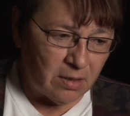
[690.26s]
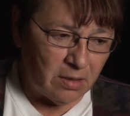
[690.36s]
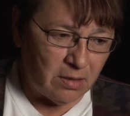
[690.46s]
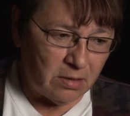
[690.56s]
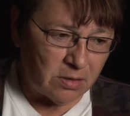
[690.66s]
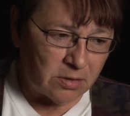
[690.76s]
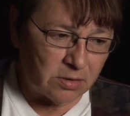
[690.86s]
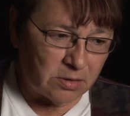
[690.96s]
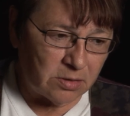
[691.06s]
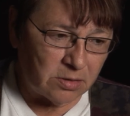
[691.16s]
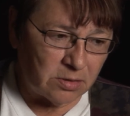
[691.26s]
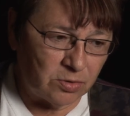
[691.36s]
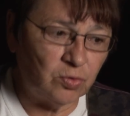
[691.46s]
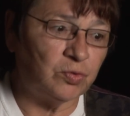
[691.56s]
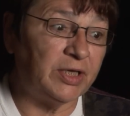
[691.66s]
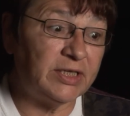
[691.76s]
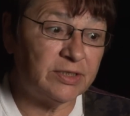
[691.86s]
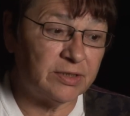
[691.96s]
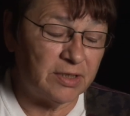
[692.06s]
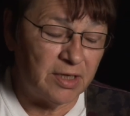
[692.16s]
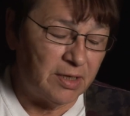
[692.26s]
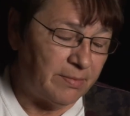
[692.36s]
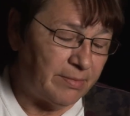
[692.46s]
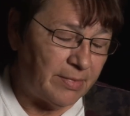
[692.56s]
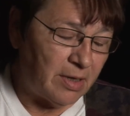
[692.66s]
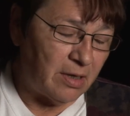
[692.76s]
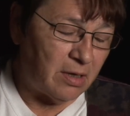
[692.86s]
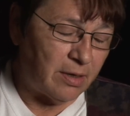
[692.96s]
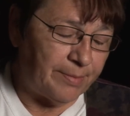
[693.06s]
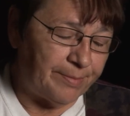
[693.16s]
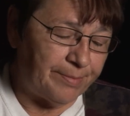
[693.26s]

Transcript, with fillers: Uh, no, his, uh,